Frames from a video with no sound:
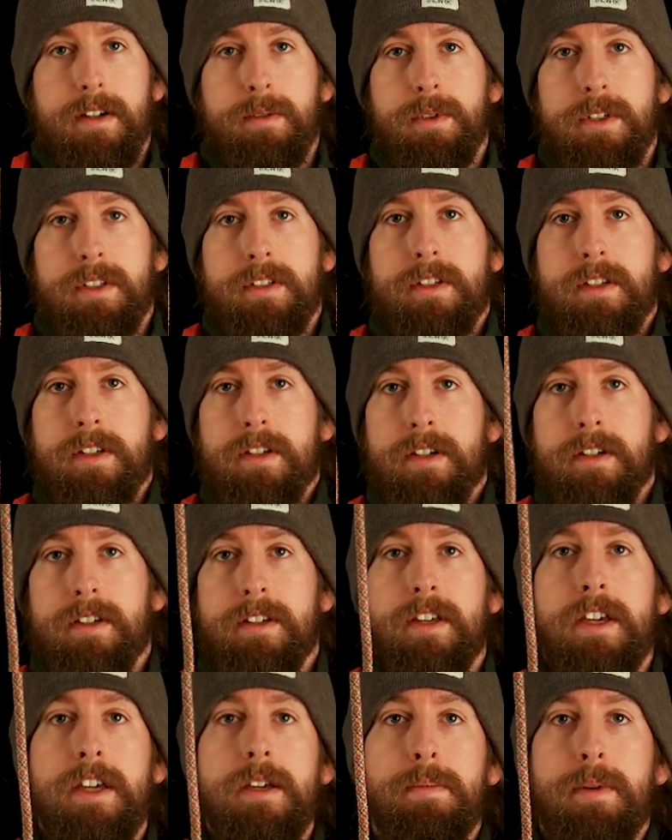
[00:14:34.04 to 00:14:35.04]
I would
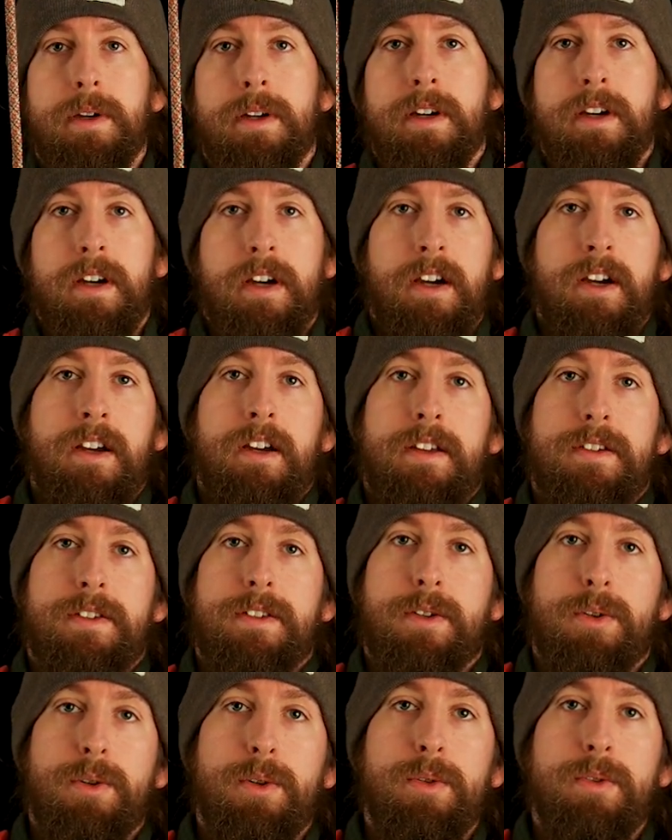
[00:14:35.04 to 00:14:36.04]
keep a
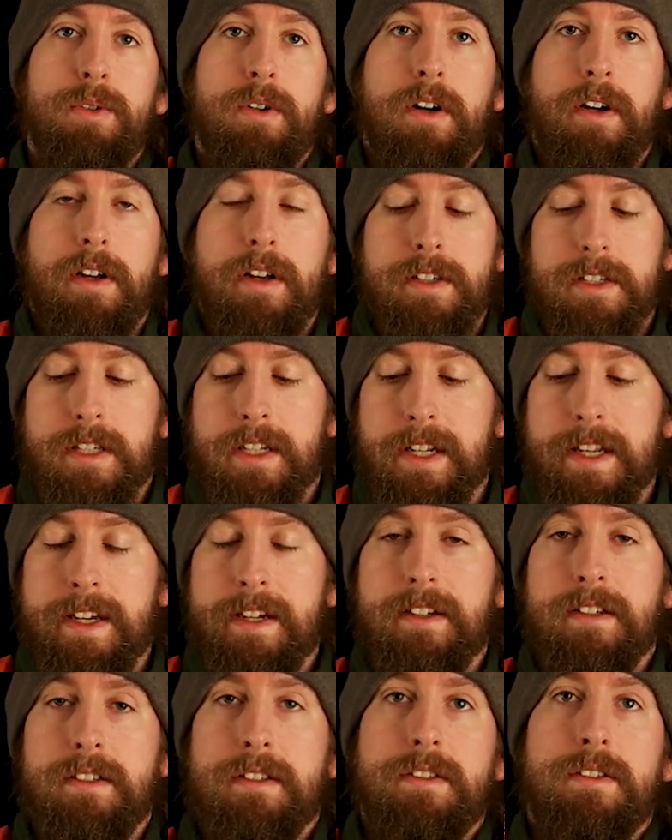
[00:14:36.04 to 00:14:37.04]
screw or a
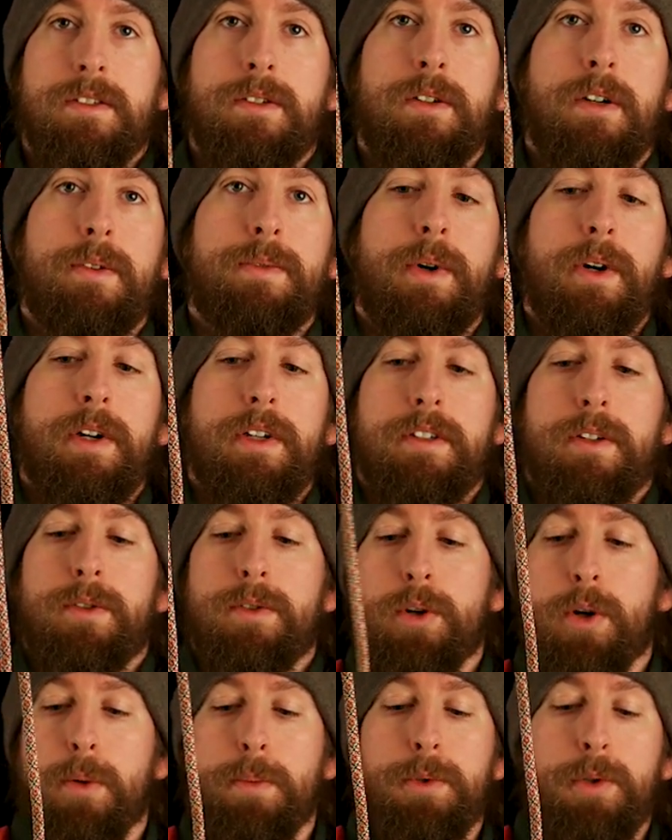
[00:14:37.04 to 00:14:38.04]
sling to avoid the
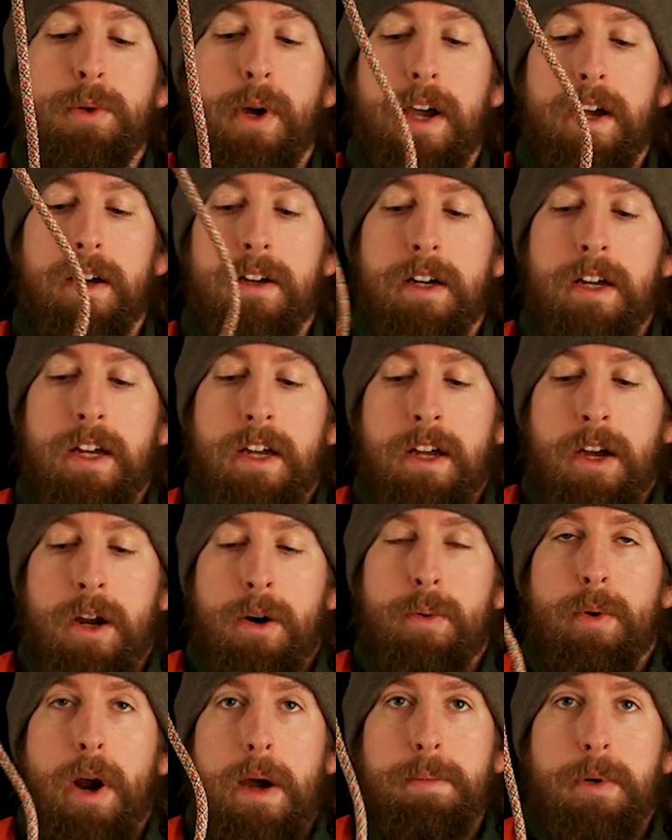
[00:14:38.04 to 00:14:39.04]
rope to
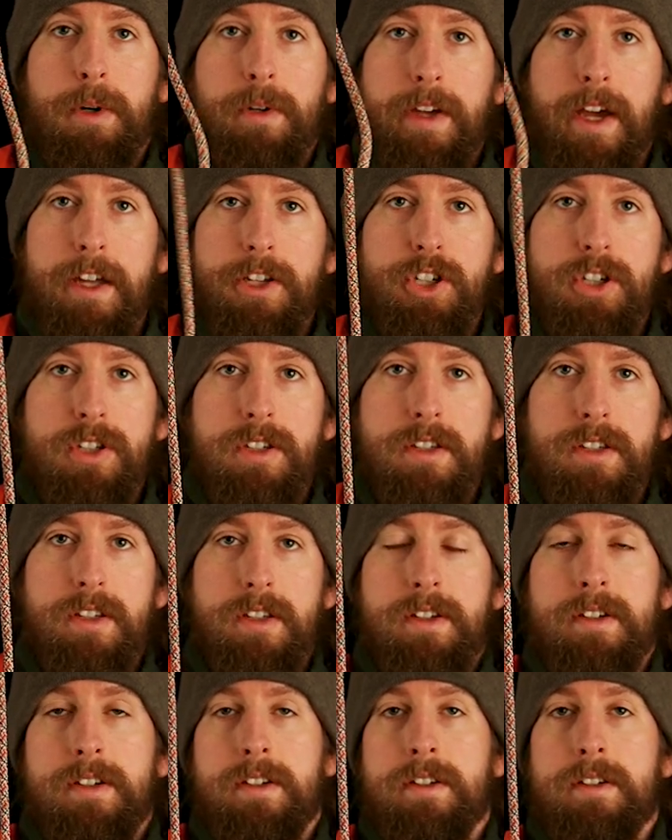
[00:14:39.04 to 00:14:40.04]
rub on
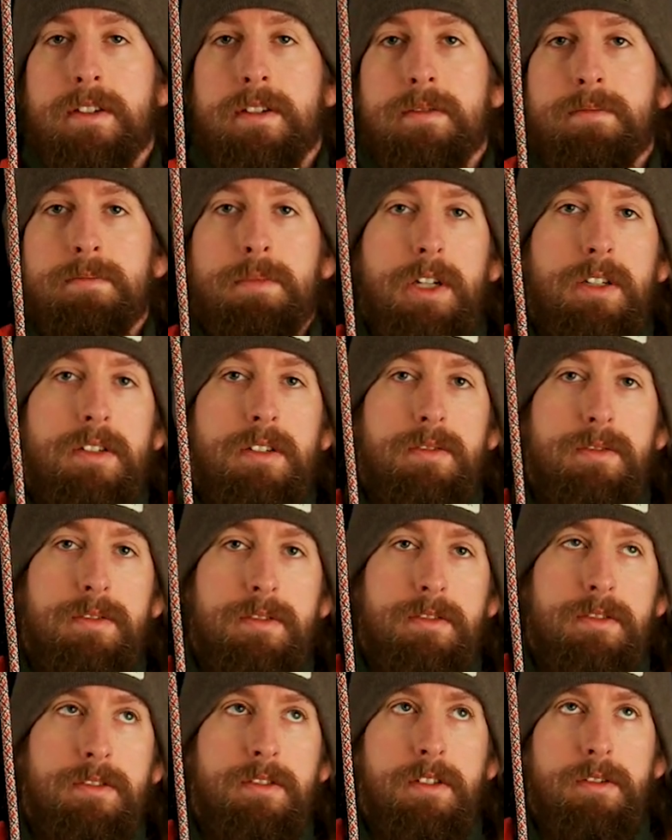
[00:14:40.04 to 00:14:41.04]
edges. But
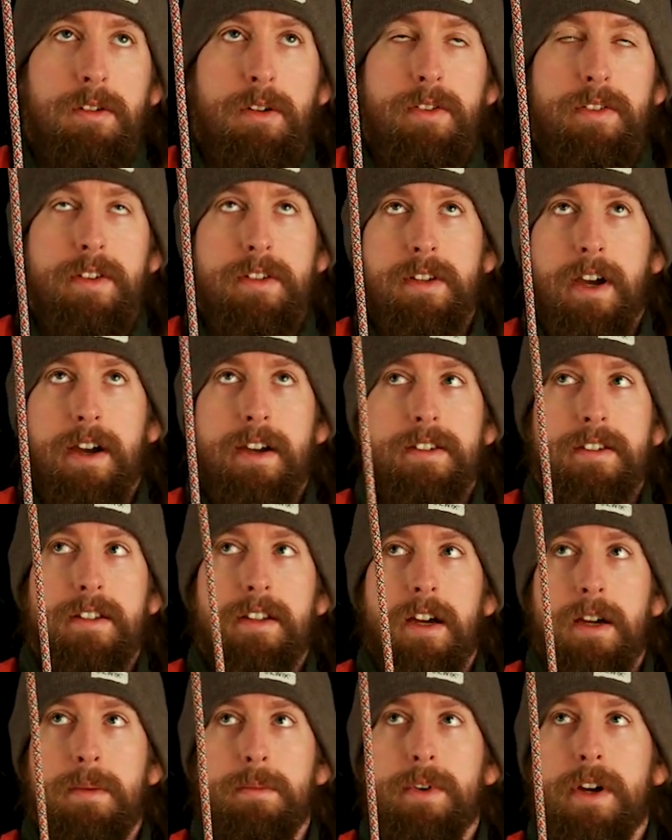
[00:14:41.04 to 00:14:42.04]
on this ice
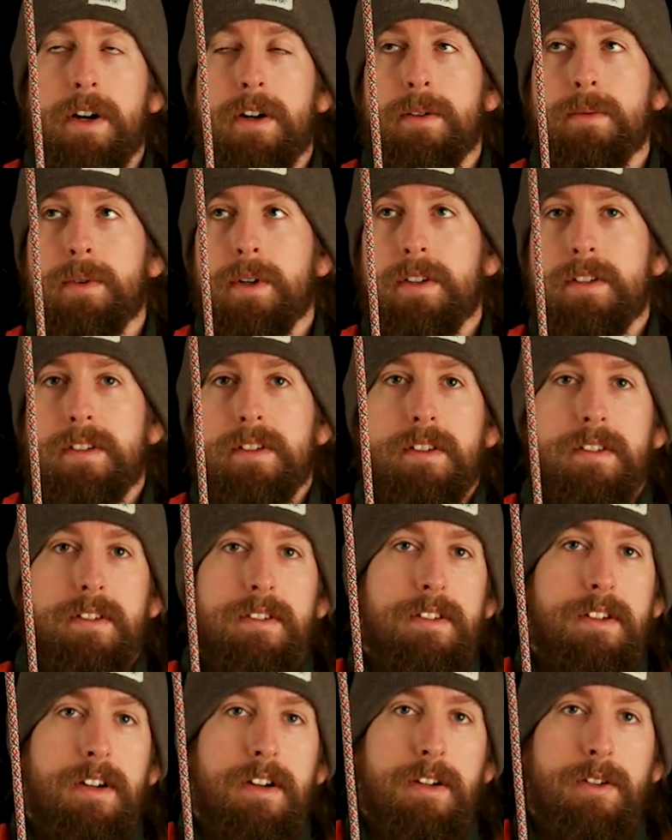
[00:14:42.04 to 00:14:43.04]
climb where I was,
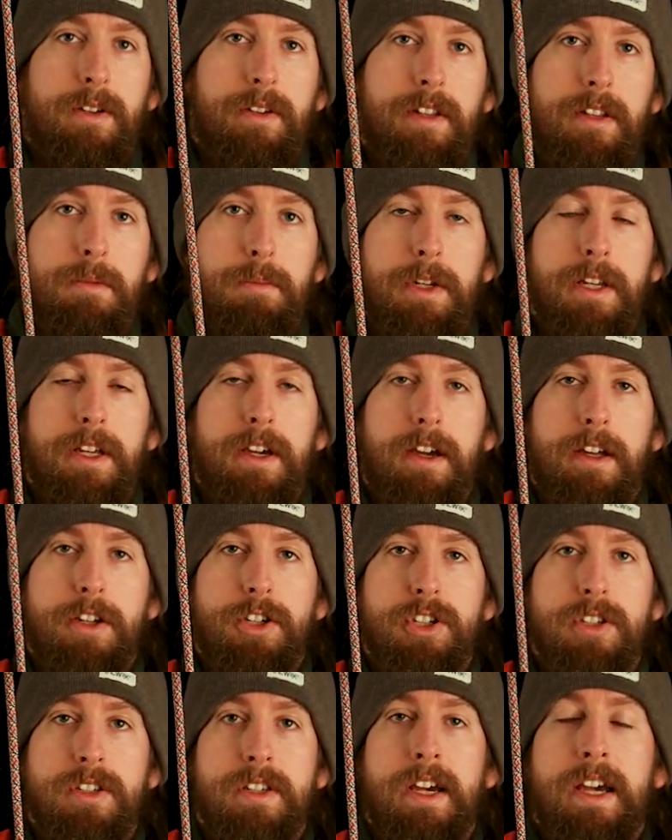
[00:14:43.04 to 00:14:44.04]
there are not that many
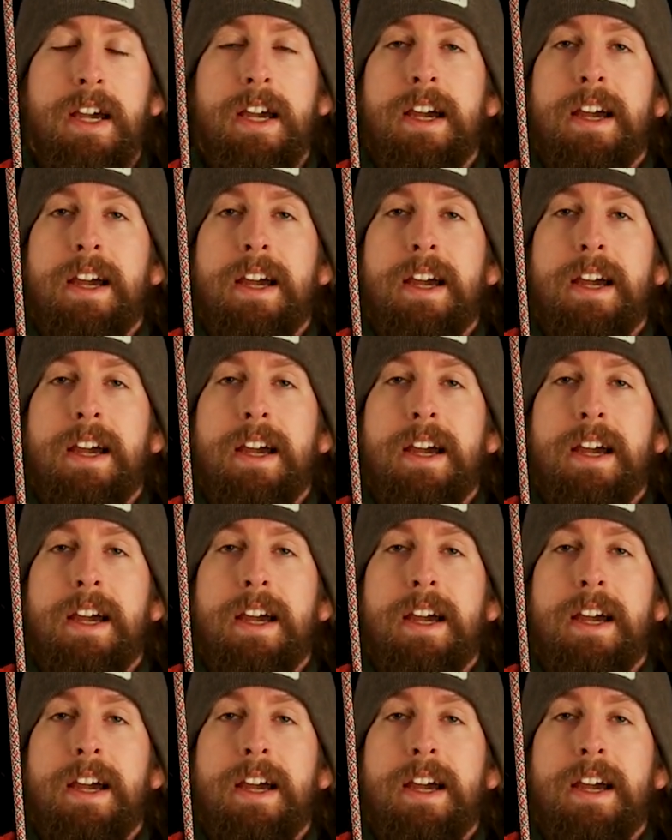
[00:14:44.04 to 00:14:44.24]
edges.